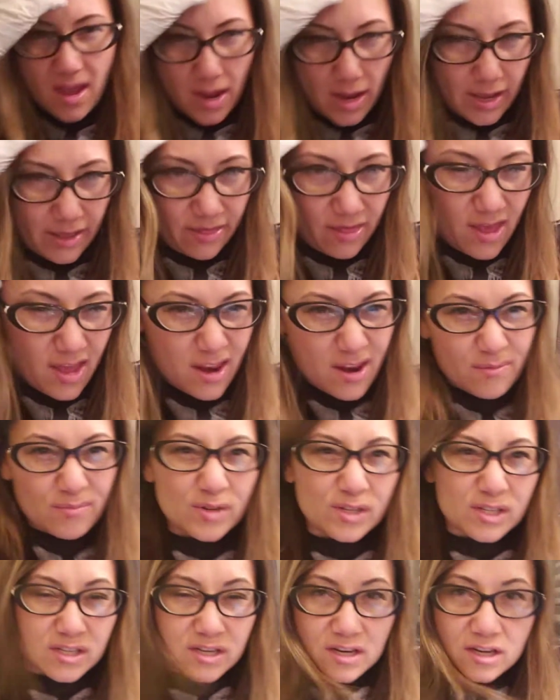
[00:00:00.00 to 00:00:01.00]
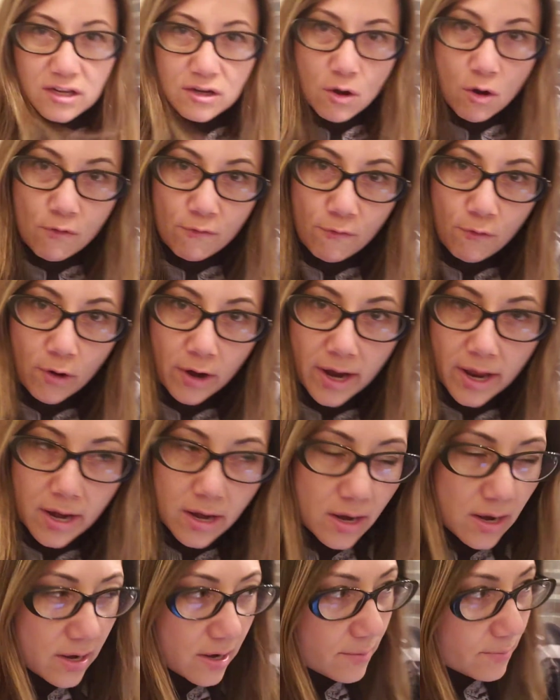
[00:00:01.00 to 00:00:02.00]
And then I'm just gonna go for it,
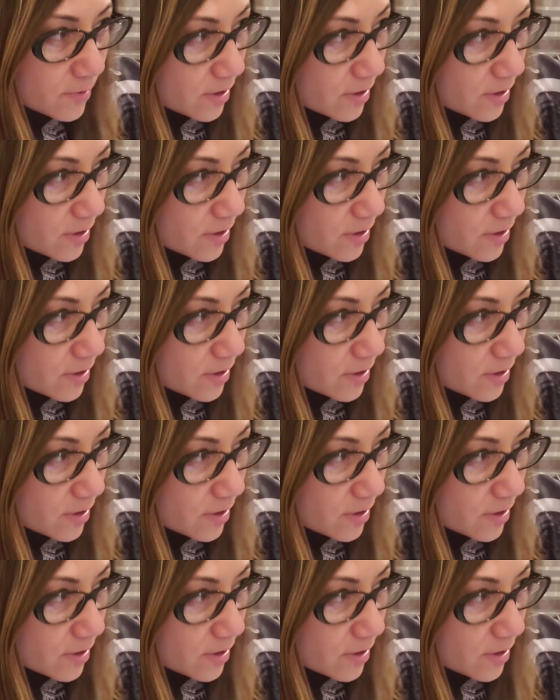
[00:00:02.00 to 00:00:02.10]
and I'm